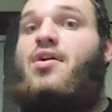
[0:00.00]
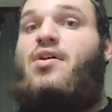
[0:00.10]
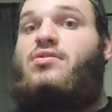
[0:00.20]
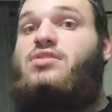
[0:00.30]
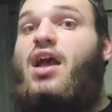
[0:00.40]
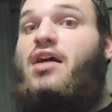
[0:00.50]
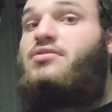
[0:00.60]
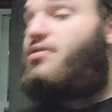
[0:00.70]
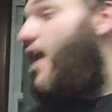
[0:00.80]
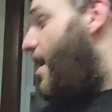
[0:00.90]
So yeah,
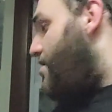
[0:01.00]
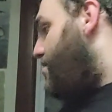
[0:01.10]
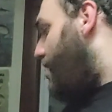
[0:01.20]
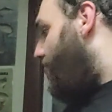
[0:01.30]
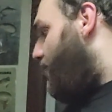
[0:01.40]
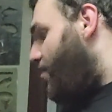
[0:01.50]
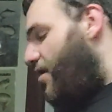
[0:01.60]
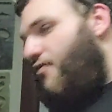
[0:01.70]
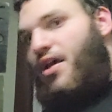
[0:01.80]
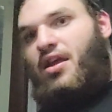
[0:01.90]
so that is it for
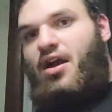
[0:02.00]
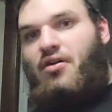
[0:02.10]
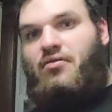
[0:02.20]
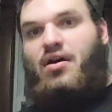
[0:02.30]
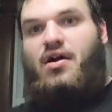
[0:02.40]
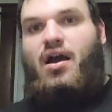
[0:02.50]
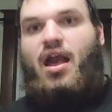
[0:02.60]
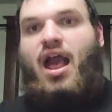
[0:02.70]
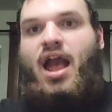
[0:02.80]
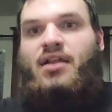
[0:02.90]
the video,
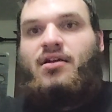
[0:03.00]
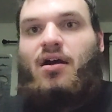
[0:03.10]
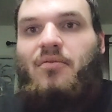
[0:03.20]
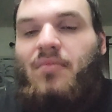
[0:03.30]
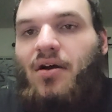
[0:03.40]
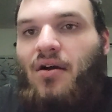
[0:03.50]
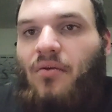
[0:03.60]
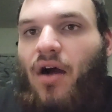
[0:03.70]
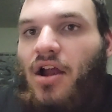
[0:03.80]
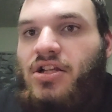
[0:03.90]
and
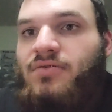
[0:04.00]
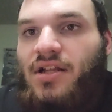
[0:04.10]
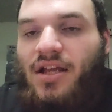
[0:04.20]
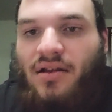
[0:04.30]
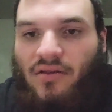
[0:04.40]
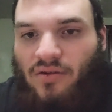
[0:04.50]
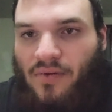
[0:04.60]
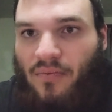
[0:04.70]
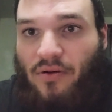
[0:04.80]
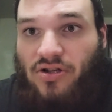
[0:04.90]
I just want to get a little
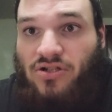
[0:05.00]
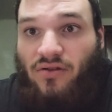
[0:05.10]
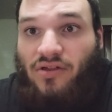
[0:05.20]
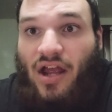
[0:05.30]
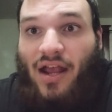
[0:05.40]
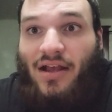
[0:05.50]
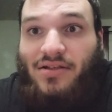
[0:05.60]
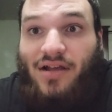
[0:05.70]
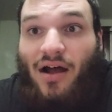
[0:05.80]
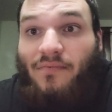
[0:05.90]
bit of personal thing
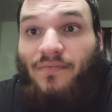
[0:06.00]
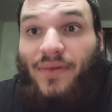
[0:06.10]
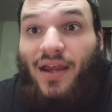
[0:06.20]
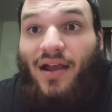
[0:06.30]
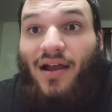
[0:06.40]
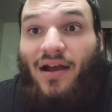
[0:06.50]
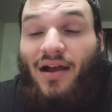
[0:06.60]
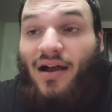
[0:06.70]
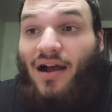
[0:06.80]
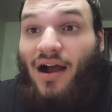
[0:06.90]
is, I
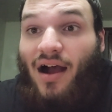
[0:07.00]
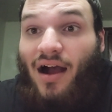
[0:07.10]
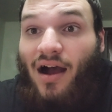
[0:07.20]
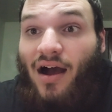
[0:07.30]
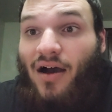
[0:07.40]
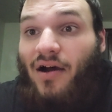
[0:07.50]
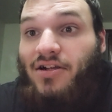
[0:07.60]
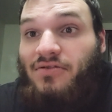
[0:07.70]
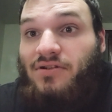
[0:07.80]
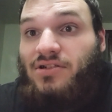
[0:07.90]

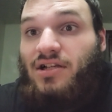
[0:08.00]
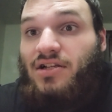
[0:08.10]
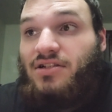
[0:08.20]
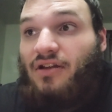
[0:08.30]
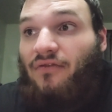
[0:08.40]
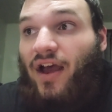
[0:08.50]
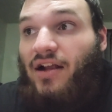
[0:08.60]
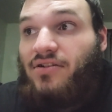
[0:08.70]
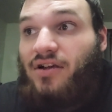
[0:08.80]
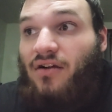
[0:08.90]
just want to say this as a
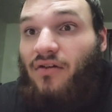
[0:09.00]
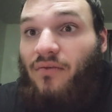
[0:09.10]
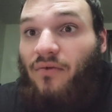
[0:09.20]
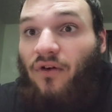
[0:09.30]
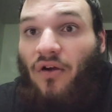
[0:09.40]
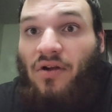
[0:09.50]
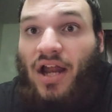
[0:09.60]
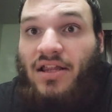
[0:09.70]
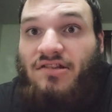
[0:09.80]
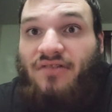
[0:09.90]
fact, so before I
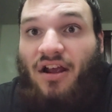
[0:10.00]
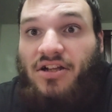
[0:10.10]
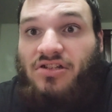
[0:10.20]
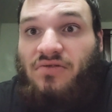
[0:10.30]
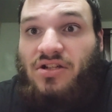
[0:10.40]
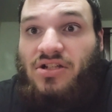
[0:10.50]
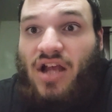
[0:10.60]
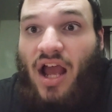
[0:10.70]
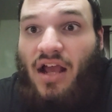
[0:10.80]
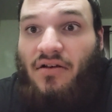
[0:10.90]
end this video, I just want to
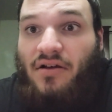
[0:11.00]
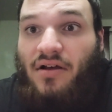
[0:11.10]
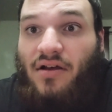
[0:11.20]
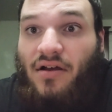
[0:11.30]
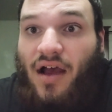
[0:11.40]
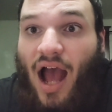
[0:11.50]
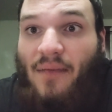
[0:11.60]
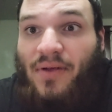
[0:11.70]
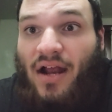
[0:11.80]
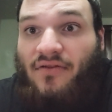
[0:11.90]
say,
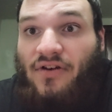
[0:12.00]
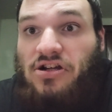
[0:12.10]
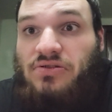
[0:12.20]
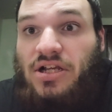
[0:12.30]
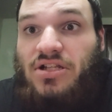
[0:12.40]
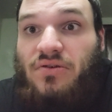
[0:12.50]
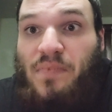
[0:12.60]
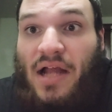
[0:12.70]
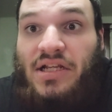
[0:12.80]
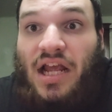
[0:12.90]
happy anniversary to
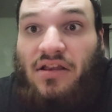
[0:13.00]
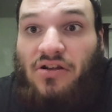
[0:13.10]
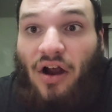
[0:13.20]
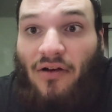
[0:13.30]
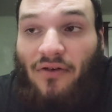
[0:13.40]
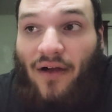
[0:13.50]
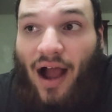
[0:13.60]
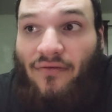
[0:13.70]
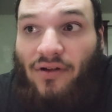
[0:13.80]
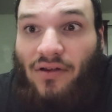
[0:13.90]
Bendy and the Dark
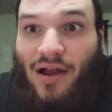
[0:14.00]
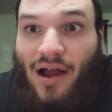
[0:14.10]
Revival.